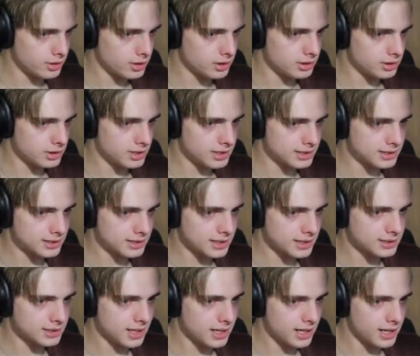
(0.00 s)
The
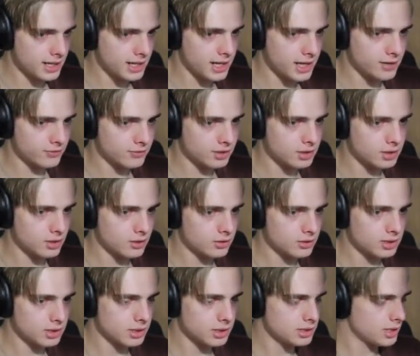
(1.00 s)
extents that I have to go
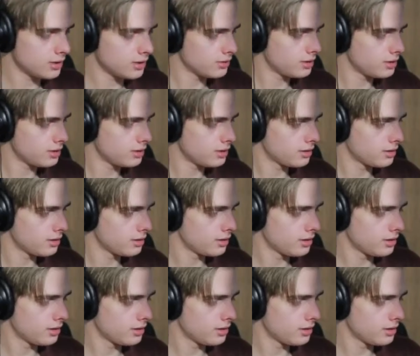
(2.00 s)
to get down here?